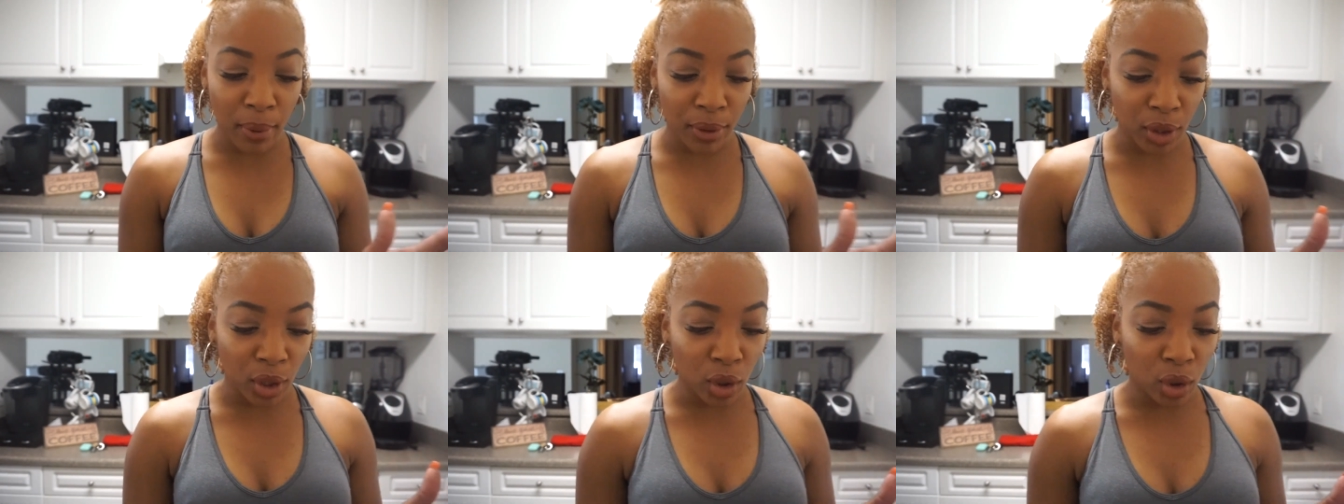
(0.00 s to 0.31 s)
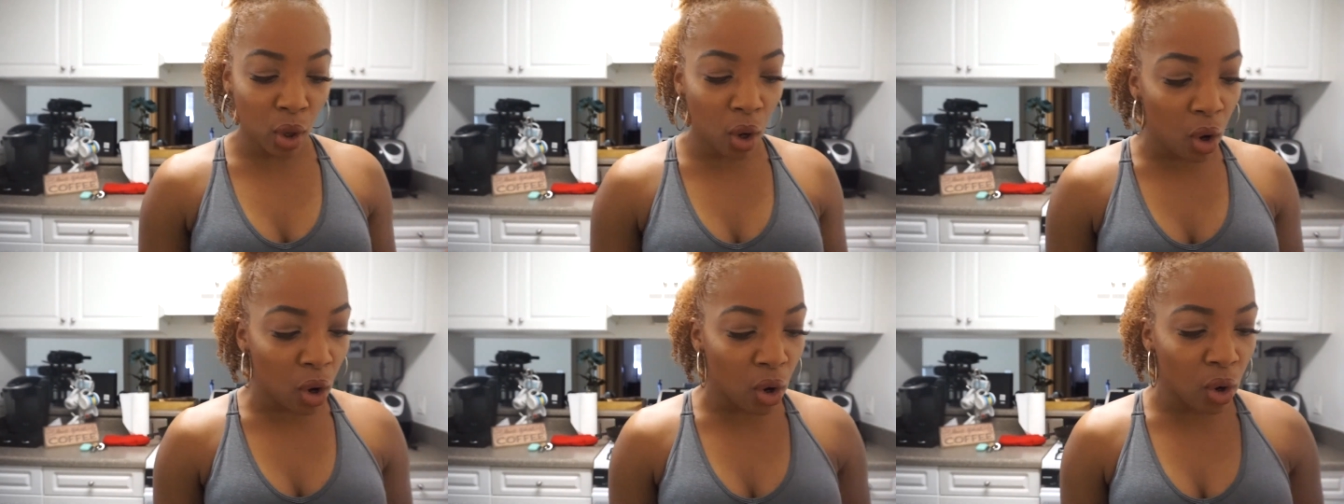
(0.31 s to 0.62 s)
But the
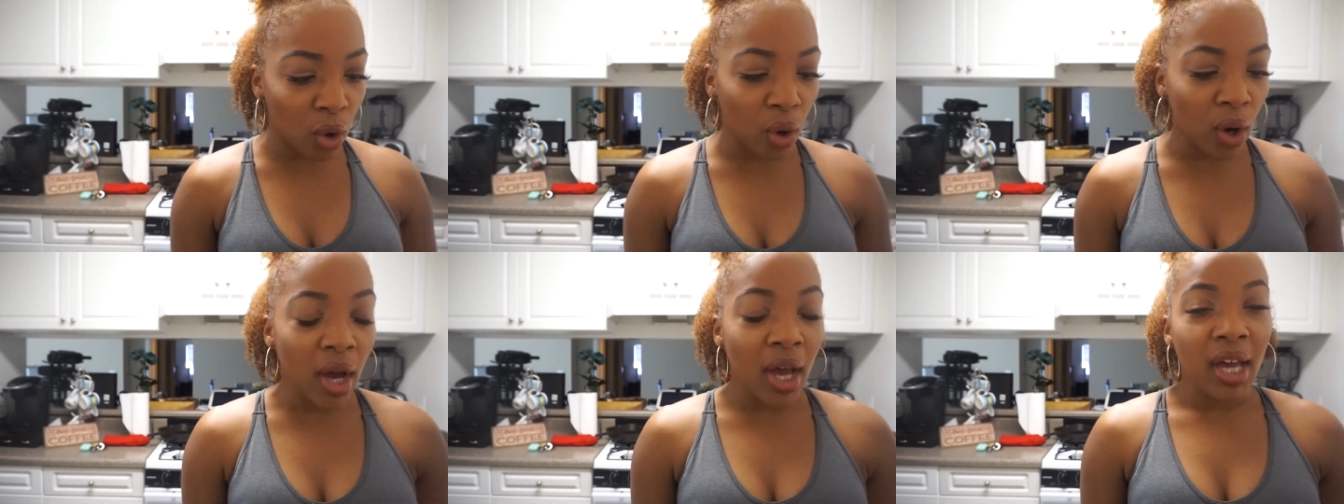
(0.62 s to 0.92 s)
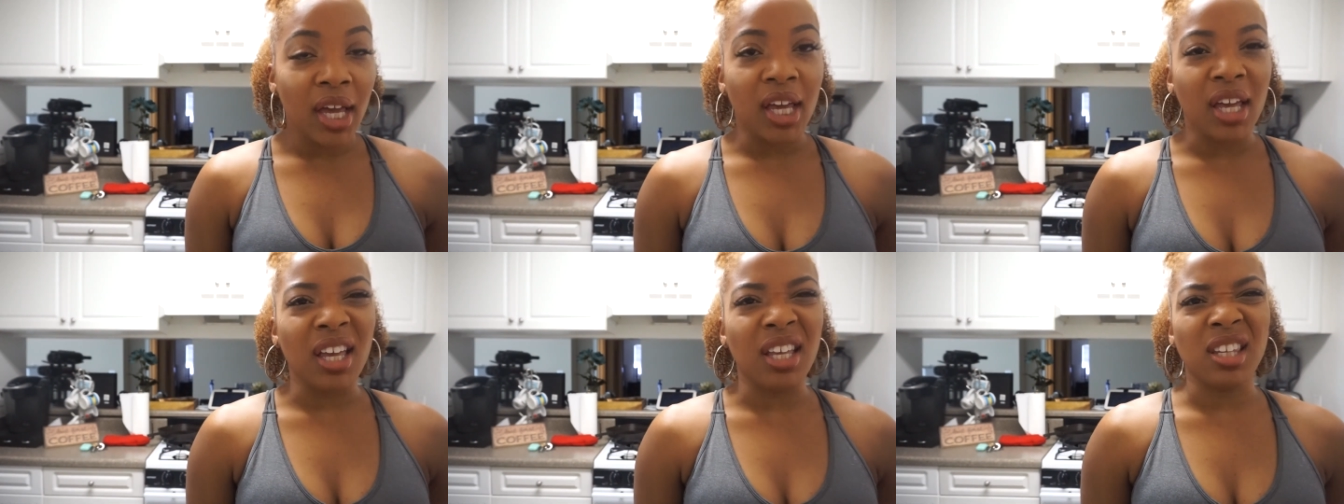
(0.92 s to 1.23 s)
goal
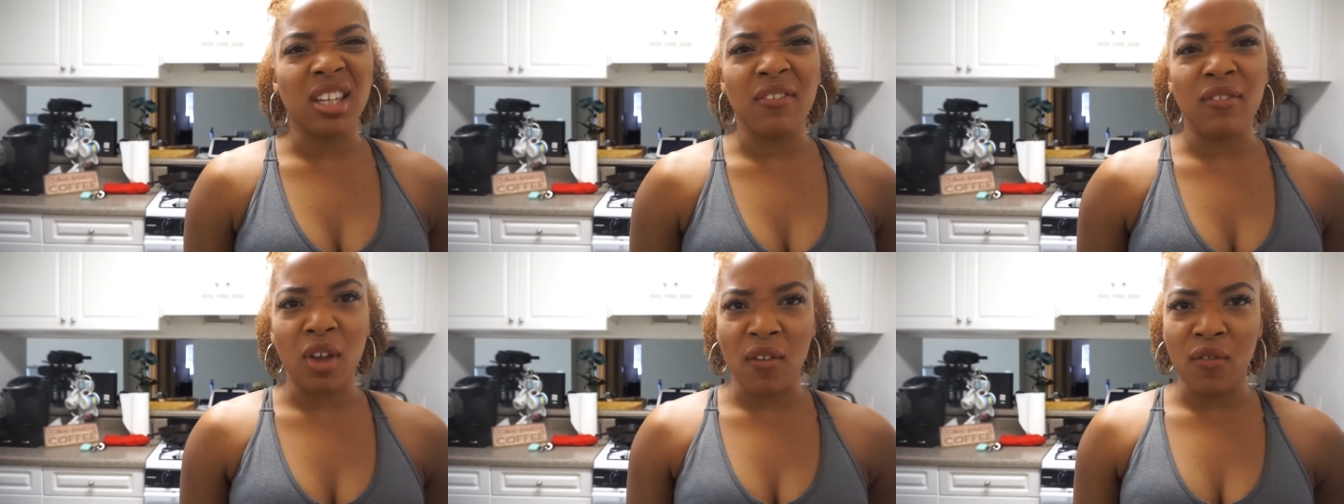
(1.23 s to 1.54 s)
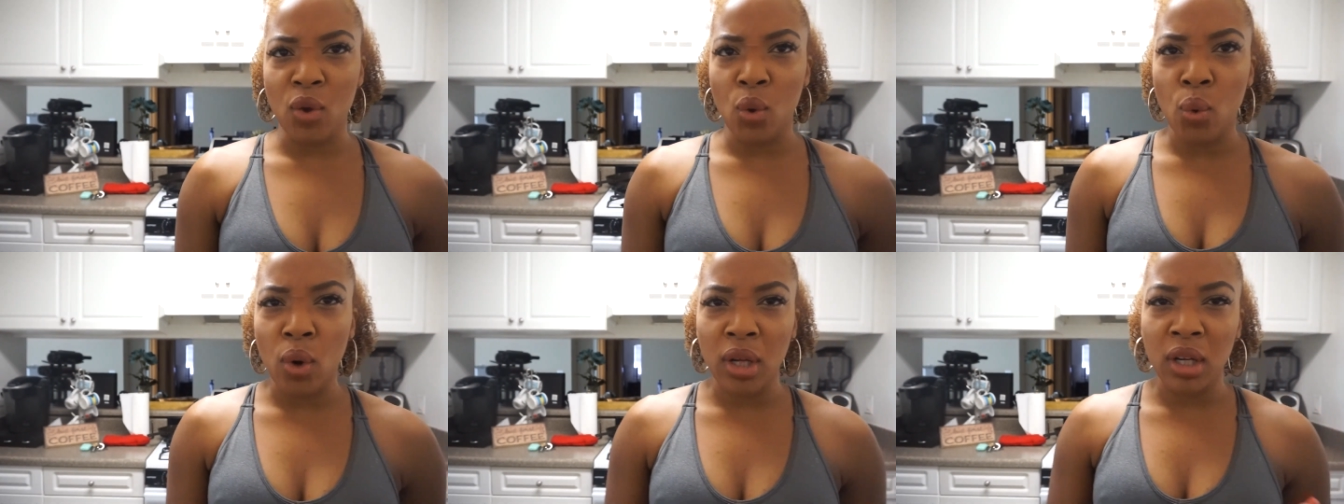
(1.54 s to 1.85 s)
is if
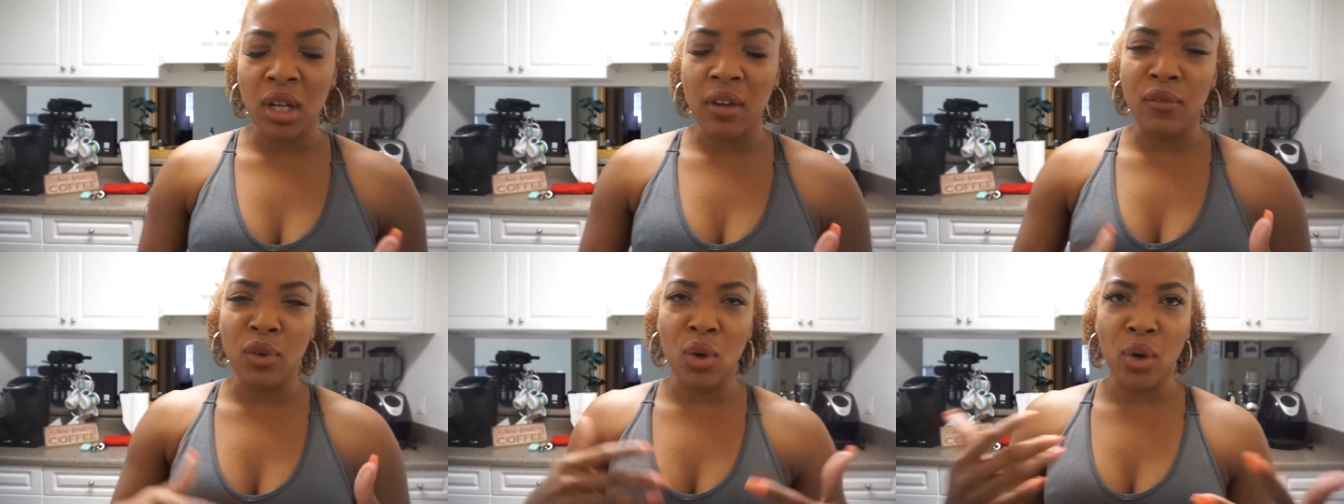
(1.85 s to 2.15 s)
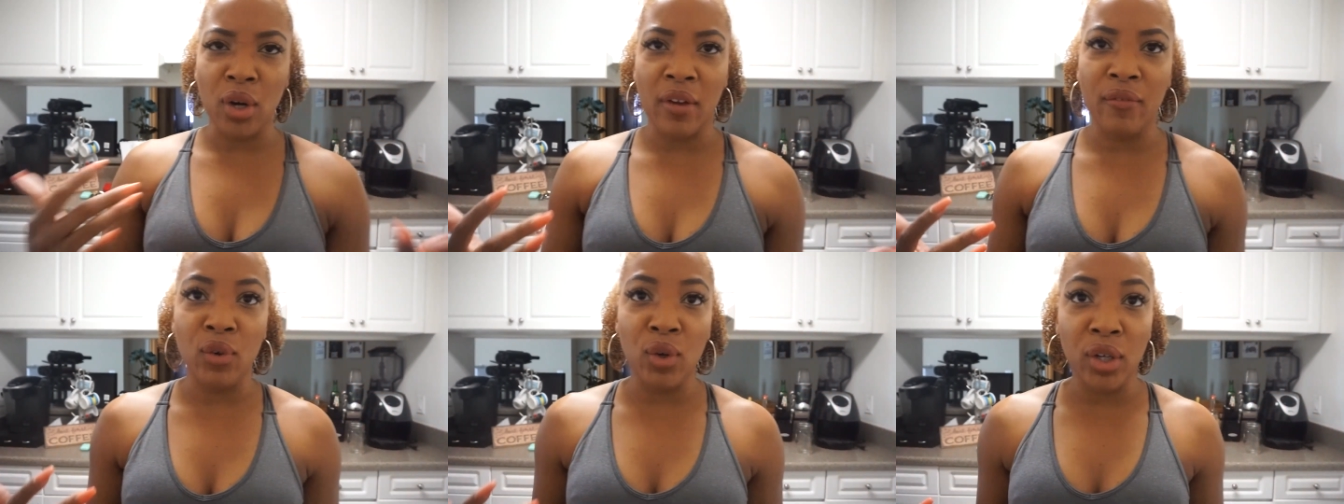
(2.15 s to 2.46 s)

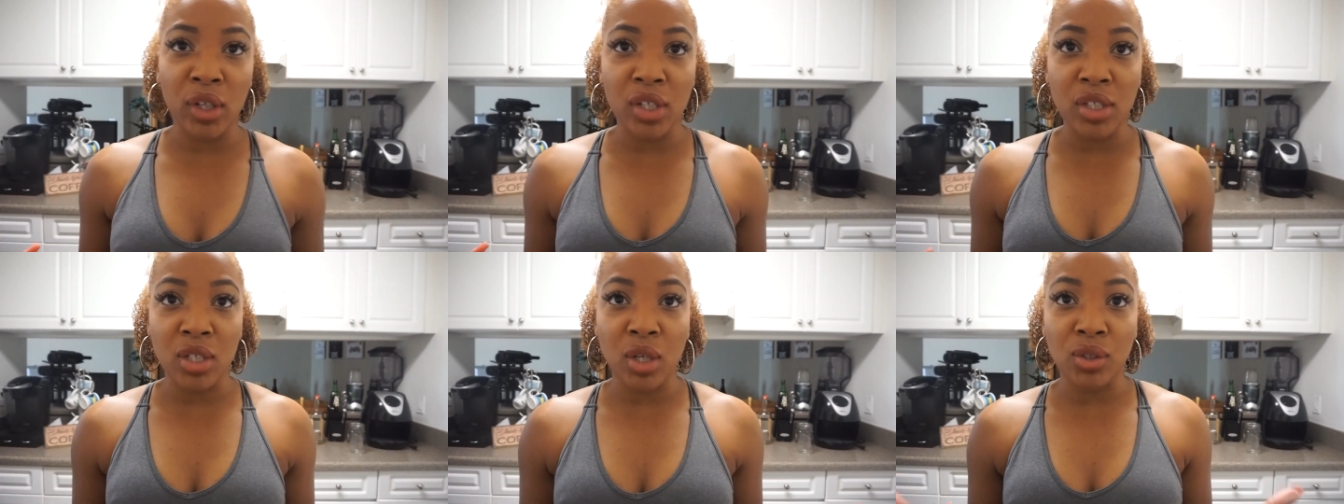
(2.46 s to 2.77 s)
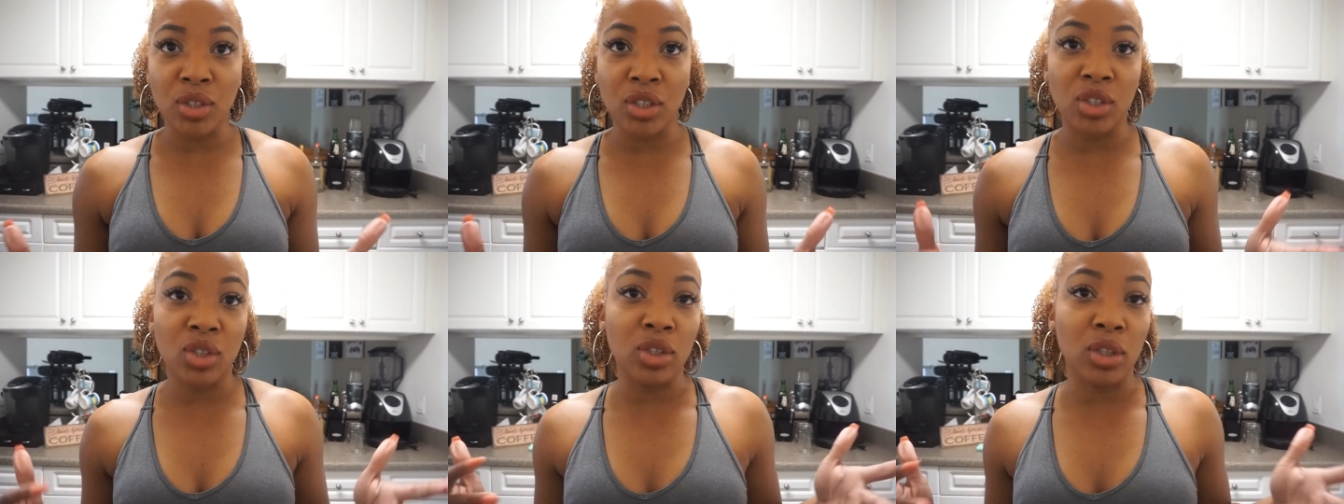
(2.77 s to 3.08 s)
you're in
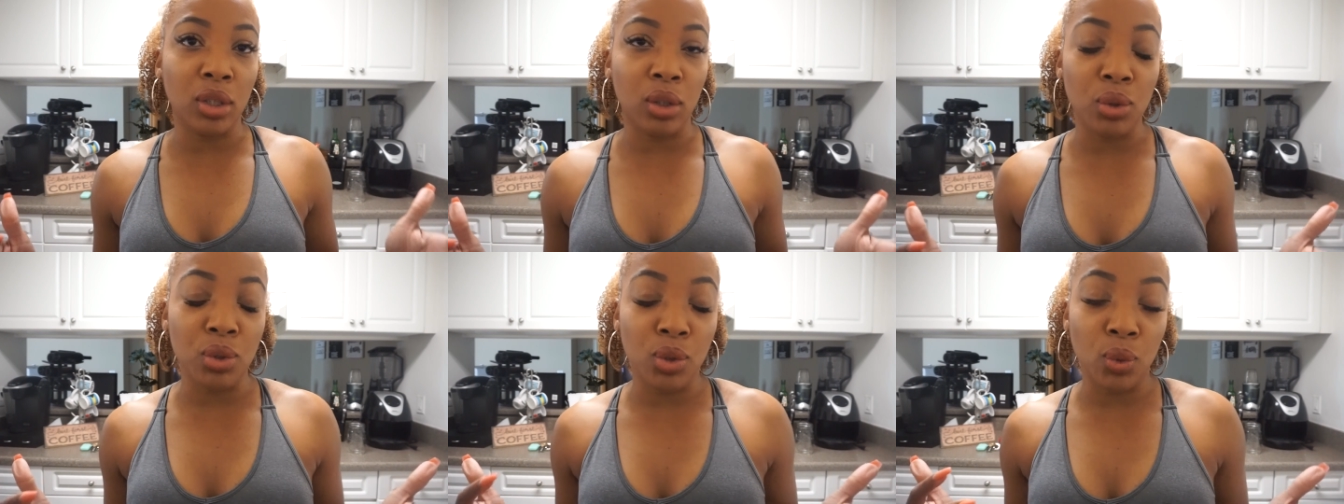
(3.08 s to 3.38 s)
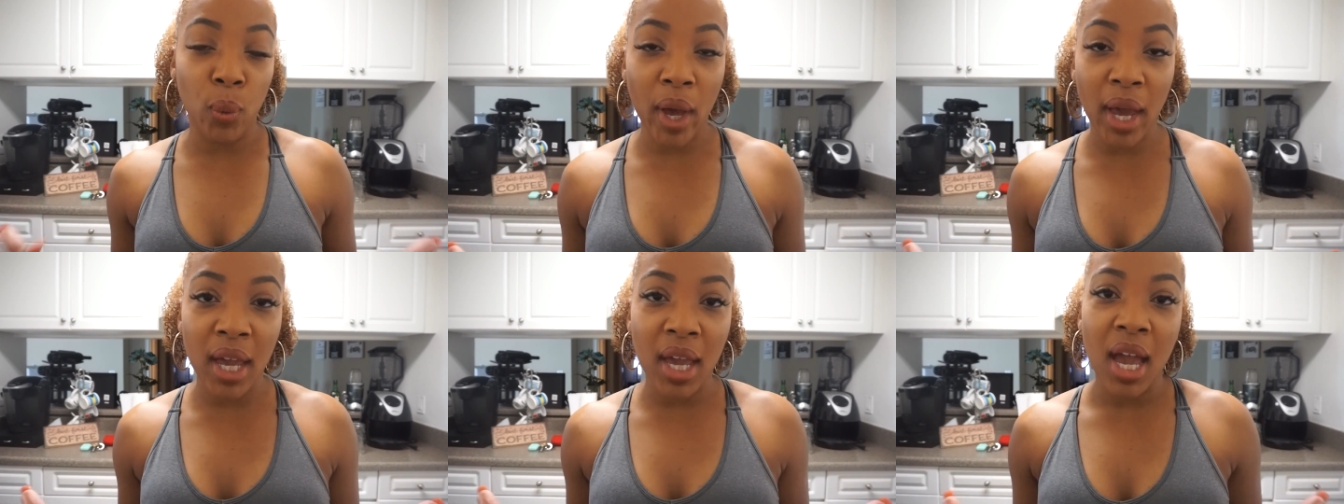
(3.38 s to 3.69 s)
ketosis to lose
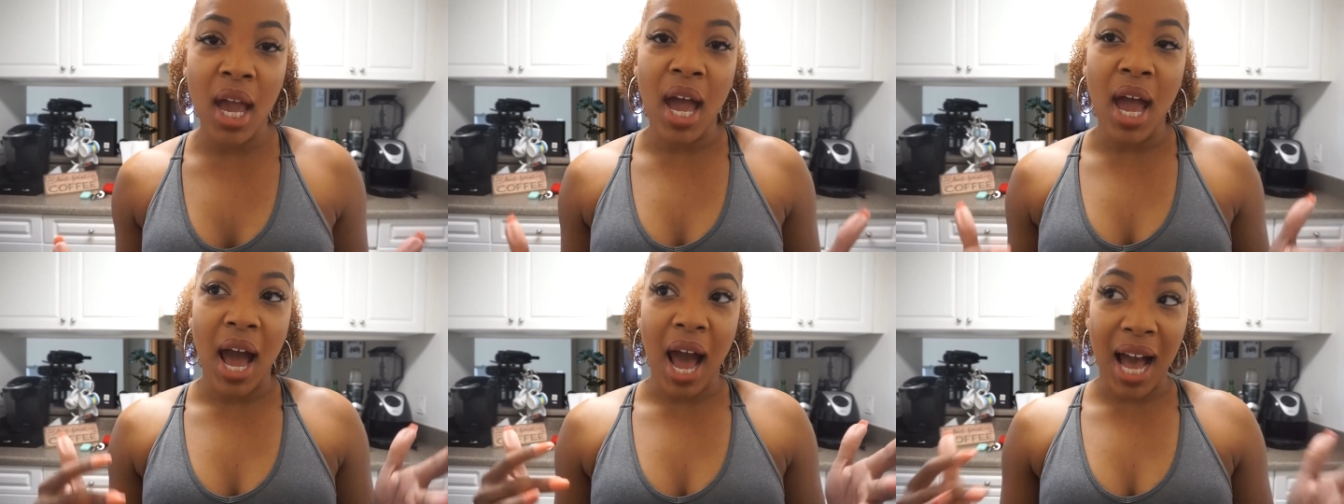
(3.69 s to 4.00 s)
weight,